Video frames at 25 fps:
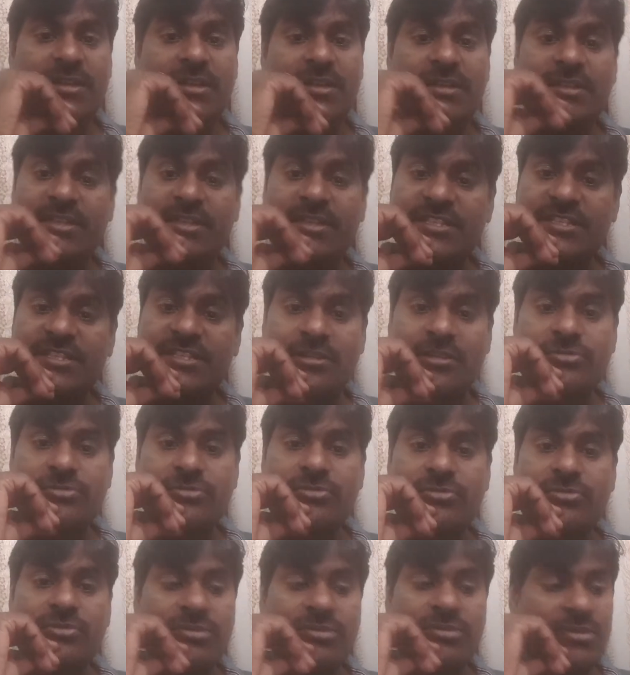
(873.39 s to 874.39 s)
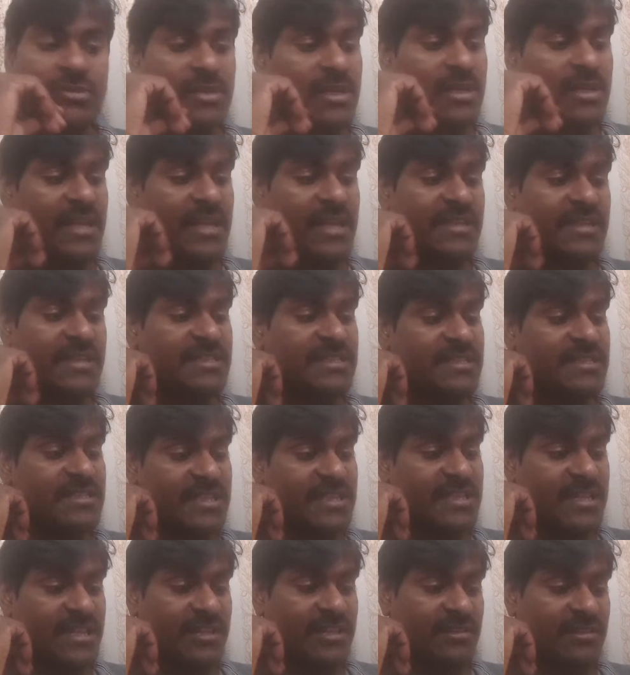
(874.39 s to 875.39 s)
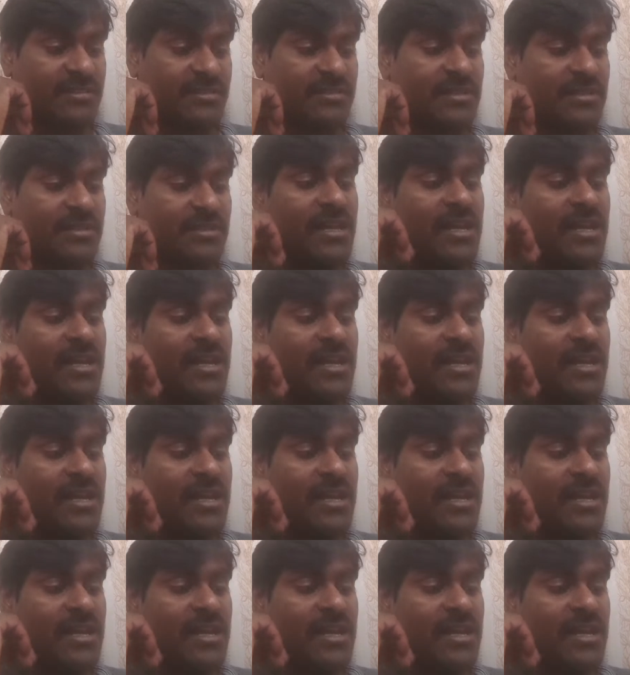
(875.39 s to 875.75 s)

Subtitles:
That is also like this they can ask.